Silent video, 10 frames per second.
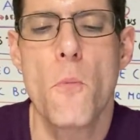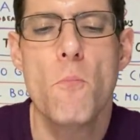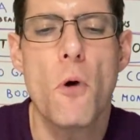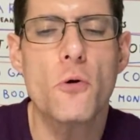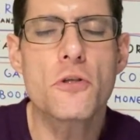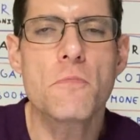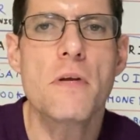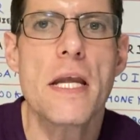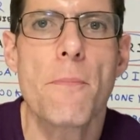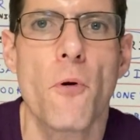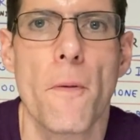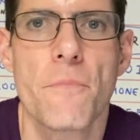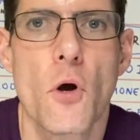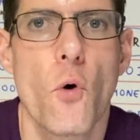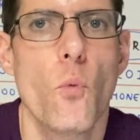most people
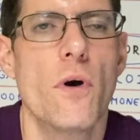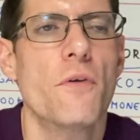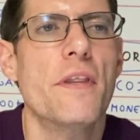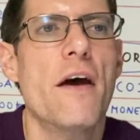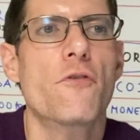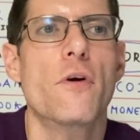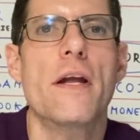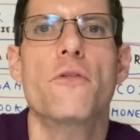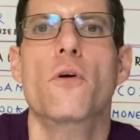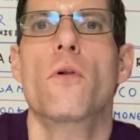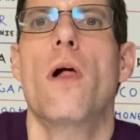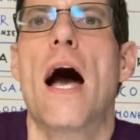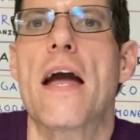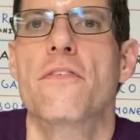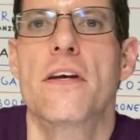will never in their
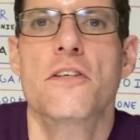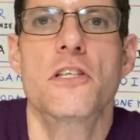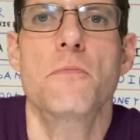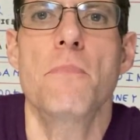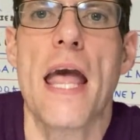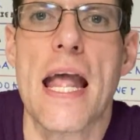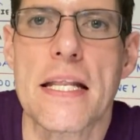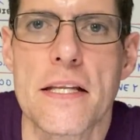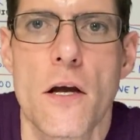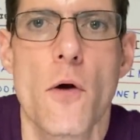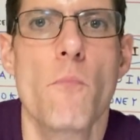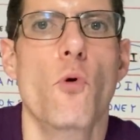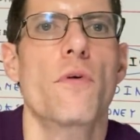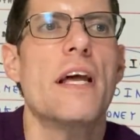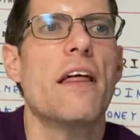life spend
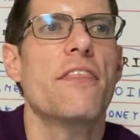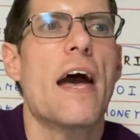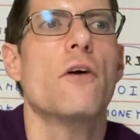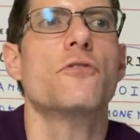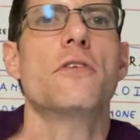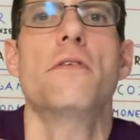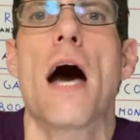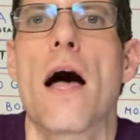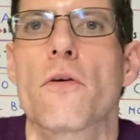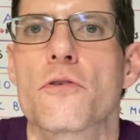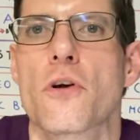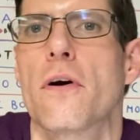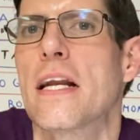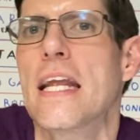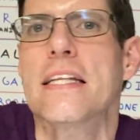more than $1,000
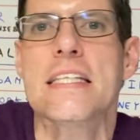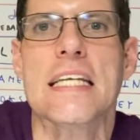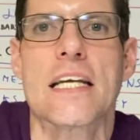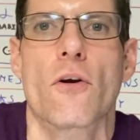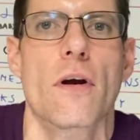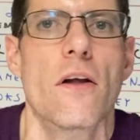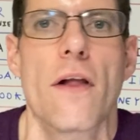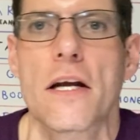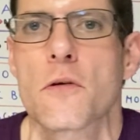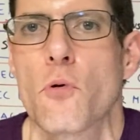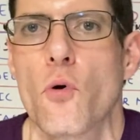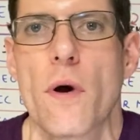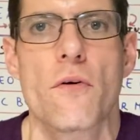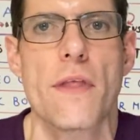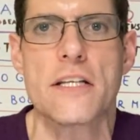on an antique or collectible,
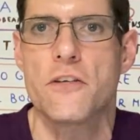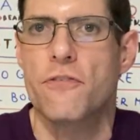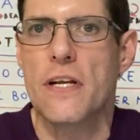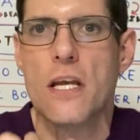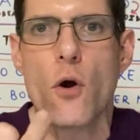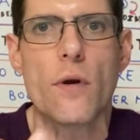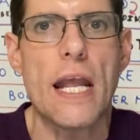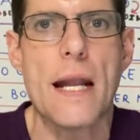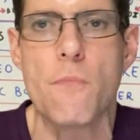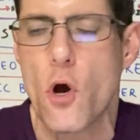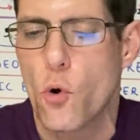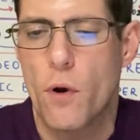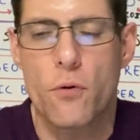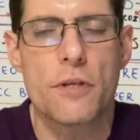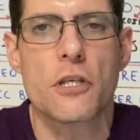whether that's a video game,
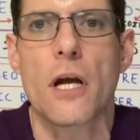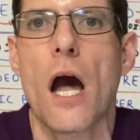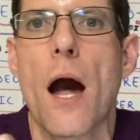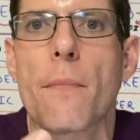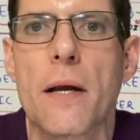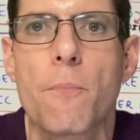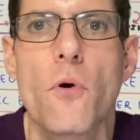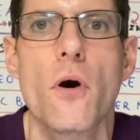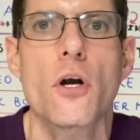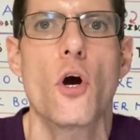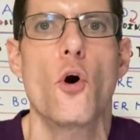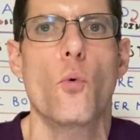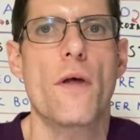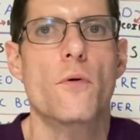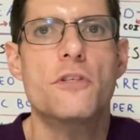whether it's a comic book,
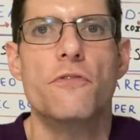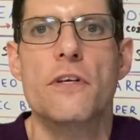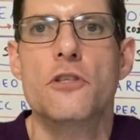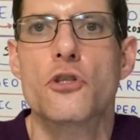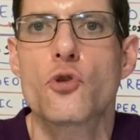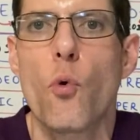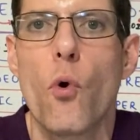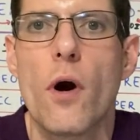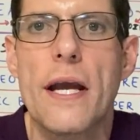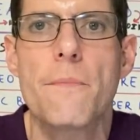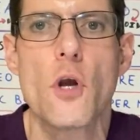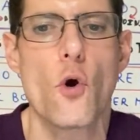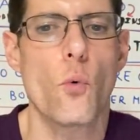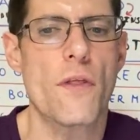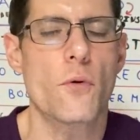whether it's a vintage toy,
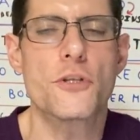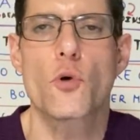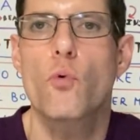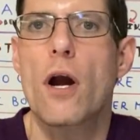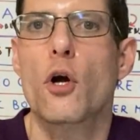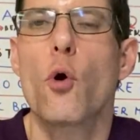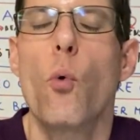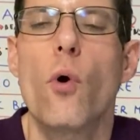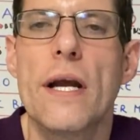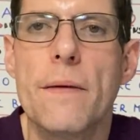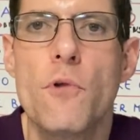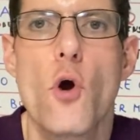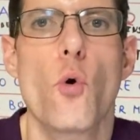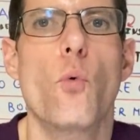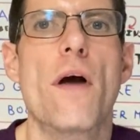whether it's a rare coin,
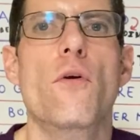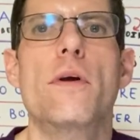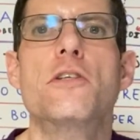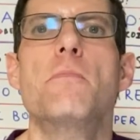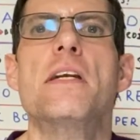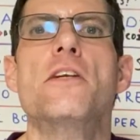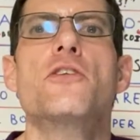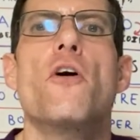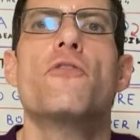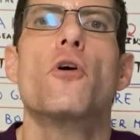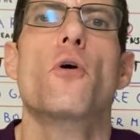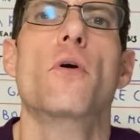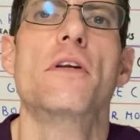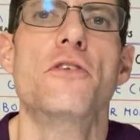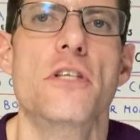whether it's a piece of
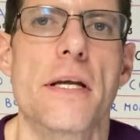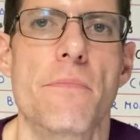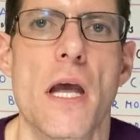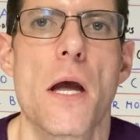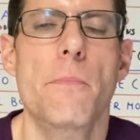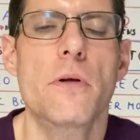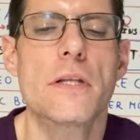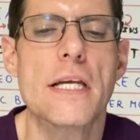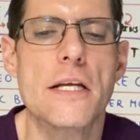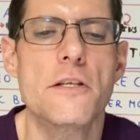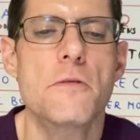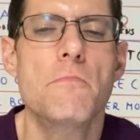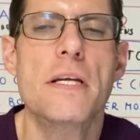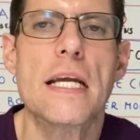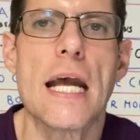currency. Please
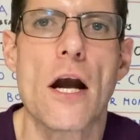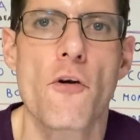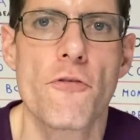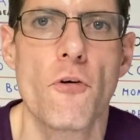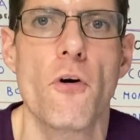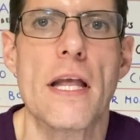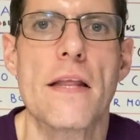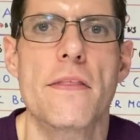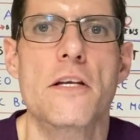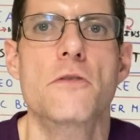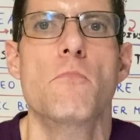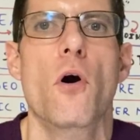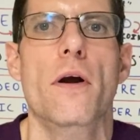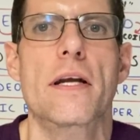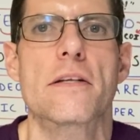be careful in these
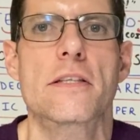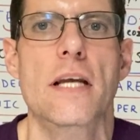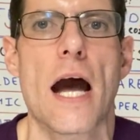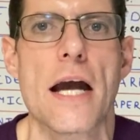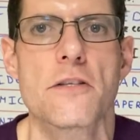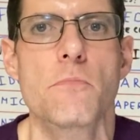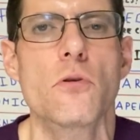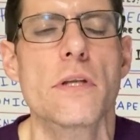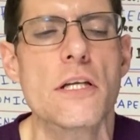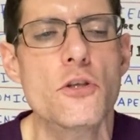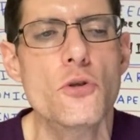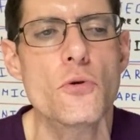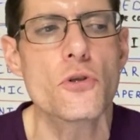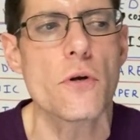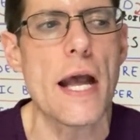markets, guys. Please
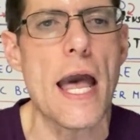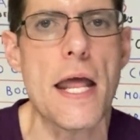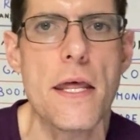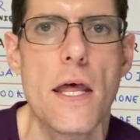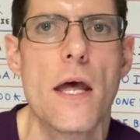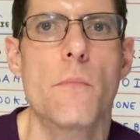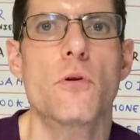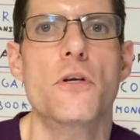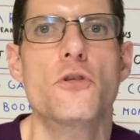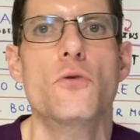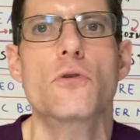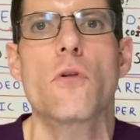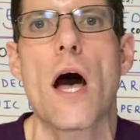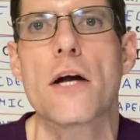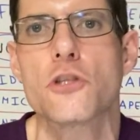use your head. Please use
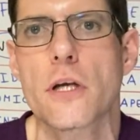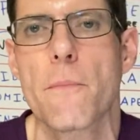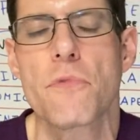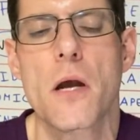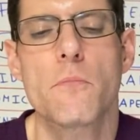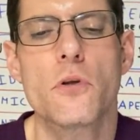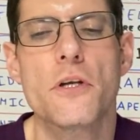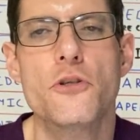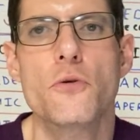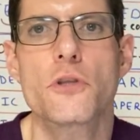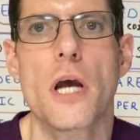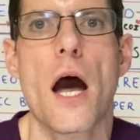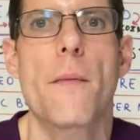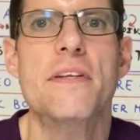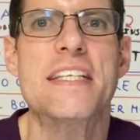logic. Please use
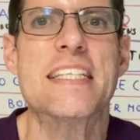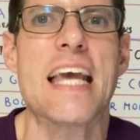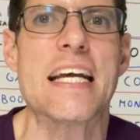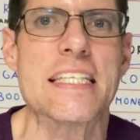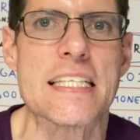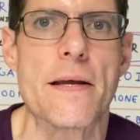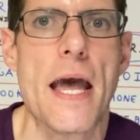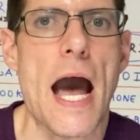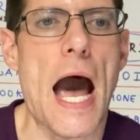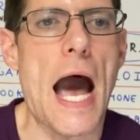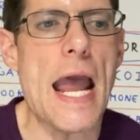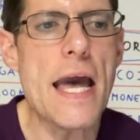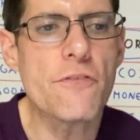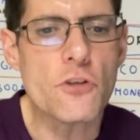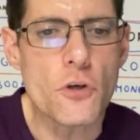common sense. I
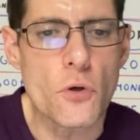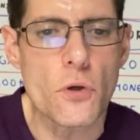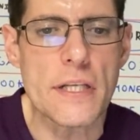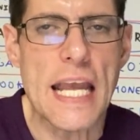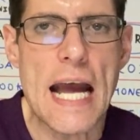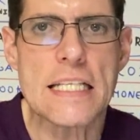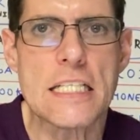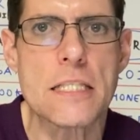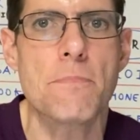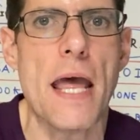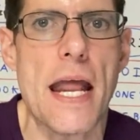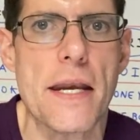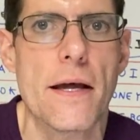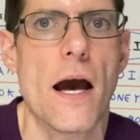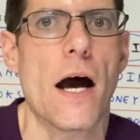have literally had to
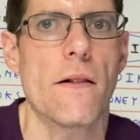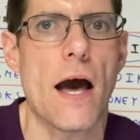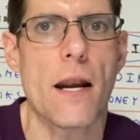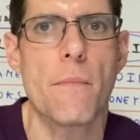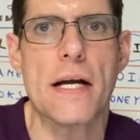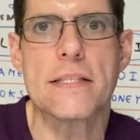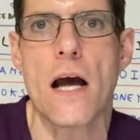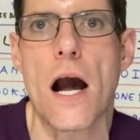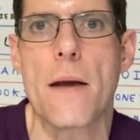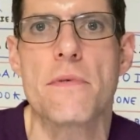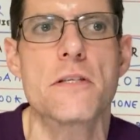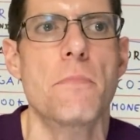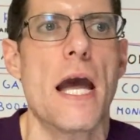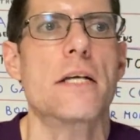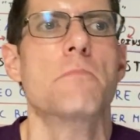spend a lot of my time this
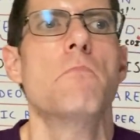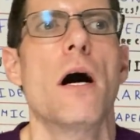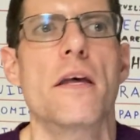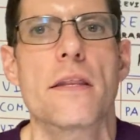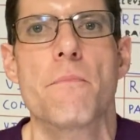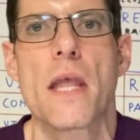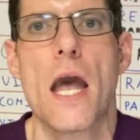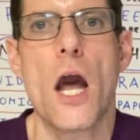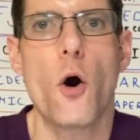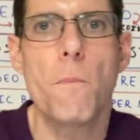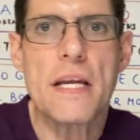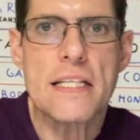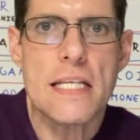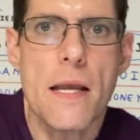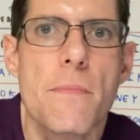past month
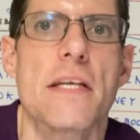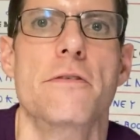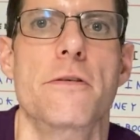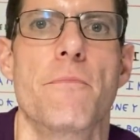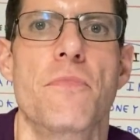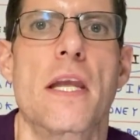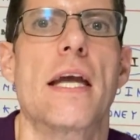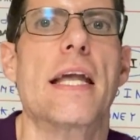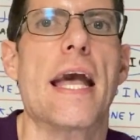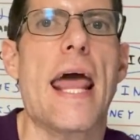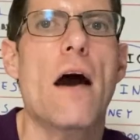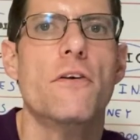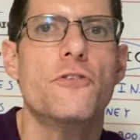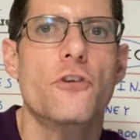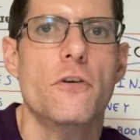helping Timmy's get out
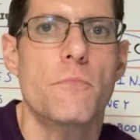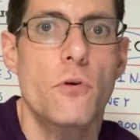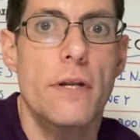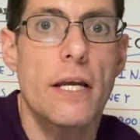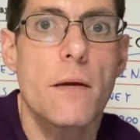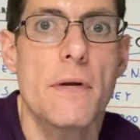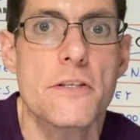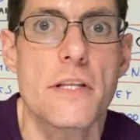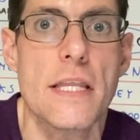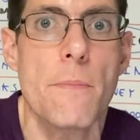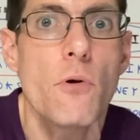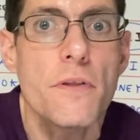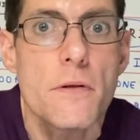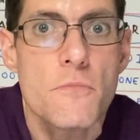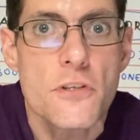of certain predicaments that they
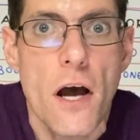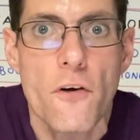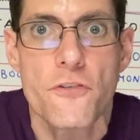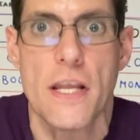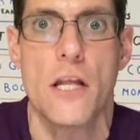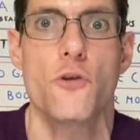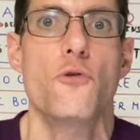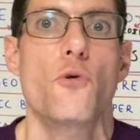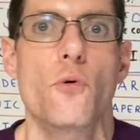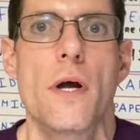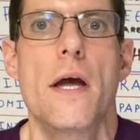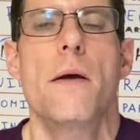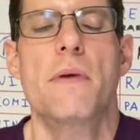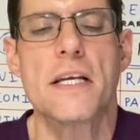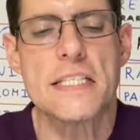put themselves into
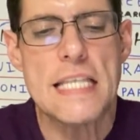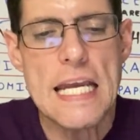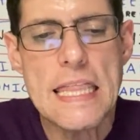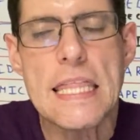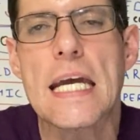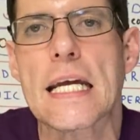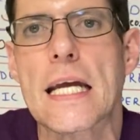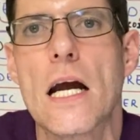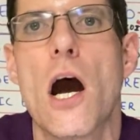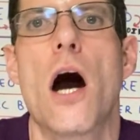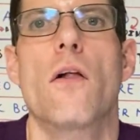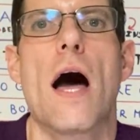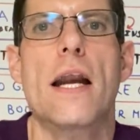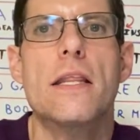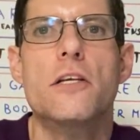because they think a
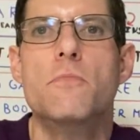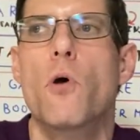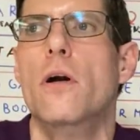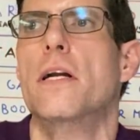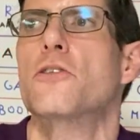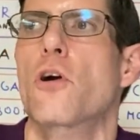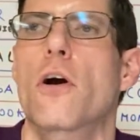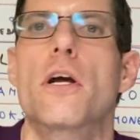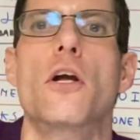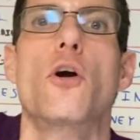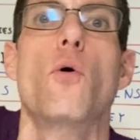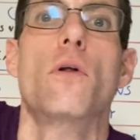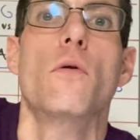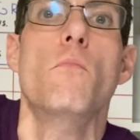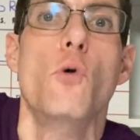lot of these markets are going to go
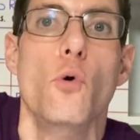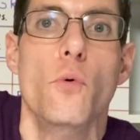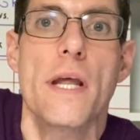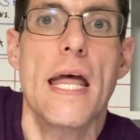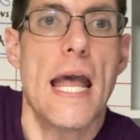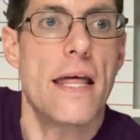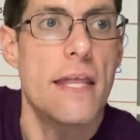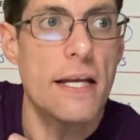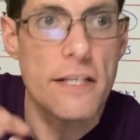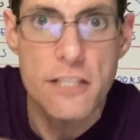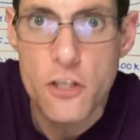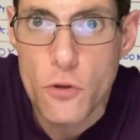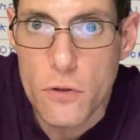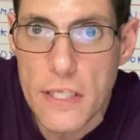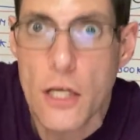to the moon and then
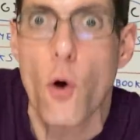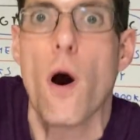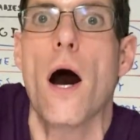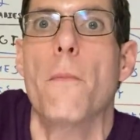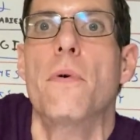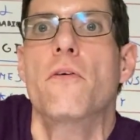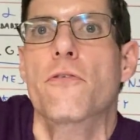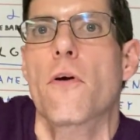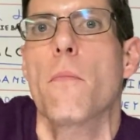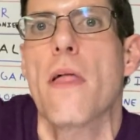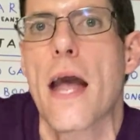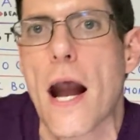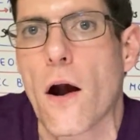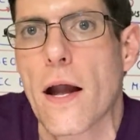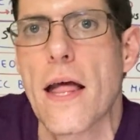continually go up from there.